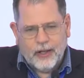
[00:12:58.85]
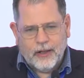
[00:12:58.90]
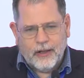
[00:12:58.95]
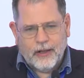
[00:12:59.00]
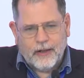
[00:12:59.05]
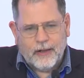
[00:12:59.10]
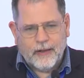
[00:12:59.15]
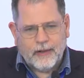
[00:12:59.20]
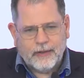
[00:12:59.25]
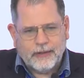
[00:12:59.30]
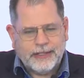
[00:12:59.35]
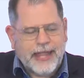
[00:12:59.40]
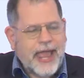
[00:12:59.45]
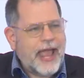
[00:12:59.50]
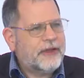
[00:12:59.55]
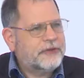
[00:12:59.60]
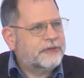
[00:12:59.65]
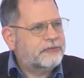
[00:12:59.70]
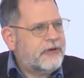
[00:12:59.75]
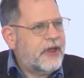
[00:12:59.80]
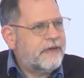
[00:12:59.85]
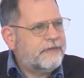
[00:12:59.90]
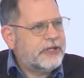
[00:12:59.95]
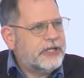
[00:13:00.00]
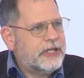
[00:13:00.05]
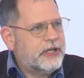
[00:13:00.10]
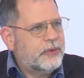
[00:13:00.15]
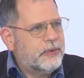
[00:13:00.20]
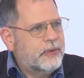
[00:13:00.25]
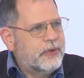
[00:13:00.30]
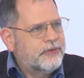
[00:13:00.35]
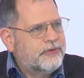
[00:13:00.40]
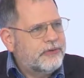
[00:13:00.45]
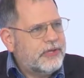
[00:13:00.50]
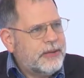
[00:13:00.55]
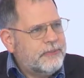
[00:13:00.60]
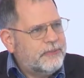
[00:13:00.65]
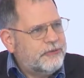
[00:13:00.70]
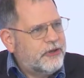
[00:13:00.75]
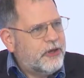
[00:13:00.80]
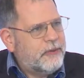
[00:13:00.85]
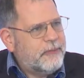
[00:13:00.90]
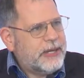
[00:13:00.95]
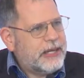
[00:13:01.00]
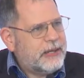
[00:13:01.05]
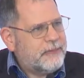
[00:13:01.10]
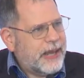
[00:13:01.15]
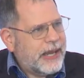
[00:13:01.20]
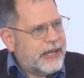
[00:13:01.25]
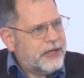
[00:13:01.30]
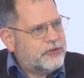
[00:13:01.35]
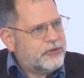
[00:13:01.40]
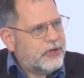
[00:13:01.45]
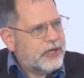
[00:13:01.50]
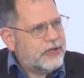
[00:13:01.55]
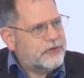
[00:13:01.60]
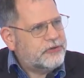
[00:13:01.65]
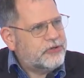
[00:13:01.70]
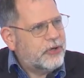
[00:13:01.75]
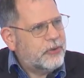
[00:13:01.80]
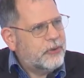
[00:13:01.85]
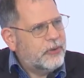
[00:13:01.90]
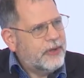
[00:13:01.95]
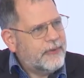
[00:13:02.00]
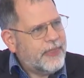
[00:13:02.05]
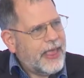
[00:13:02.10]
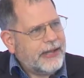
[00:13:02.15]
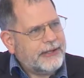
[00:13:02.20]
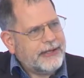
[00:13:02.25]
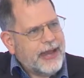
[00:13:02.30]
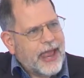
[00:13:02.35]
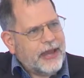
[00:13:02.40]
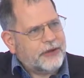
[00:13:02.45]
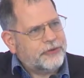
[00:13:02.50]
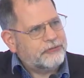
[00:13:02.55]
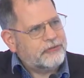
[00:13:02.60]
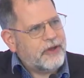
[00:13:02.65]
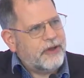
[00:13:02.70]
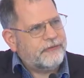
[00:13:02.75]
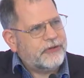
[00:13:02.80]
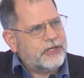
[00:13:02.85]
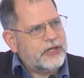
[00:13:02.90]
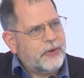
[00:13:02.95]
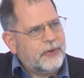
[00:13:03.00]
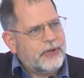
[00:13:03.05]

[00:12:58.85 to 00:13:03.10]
tax revenue seems to be a major issue. That tax revenue